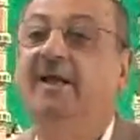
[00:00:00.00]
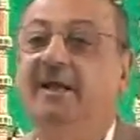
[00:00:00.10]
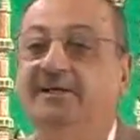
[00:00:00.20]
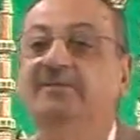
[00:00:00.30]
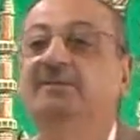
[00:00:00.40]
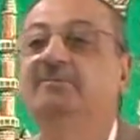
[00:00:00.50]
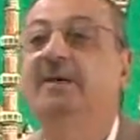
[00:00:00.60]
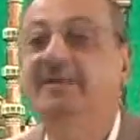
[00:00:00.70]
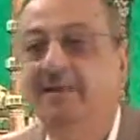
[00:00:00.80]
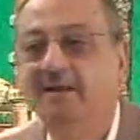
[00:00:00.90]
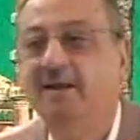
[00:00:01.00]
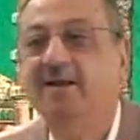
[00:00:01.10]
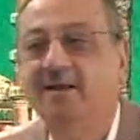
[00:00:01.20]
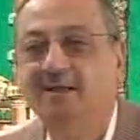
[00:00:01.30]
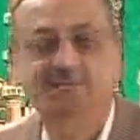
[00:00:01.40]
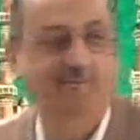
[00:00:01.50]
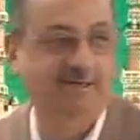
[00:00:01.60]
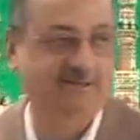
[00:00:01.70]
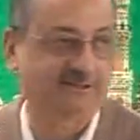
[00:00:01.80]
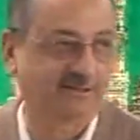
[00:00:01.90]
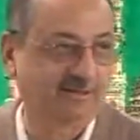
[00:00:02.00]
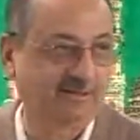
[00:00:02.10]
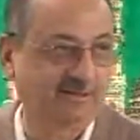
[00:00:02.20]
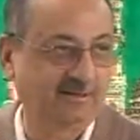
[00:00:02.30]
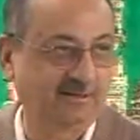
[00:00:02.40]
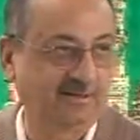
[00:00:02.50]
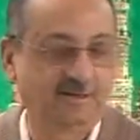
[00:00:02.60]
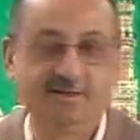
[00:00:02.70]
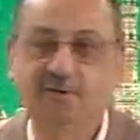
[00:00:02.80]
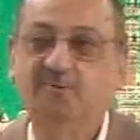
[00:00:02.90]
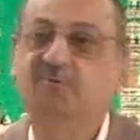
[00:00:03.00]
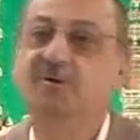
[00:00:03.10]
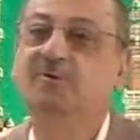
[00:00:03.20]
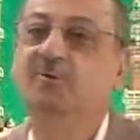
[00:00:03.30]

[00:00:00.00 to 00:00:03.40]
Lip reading: Anticipating Allah's pleasure. When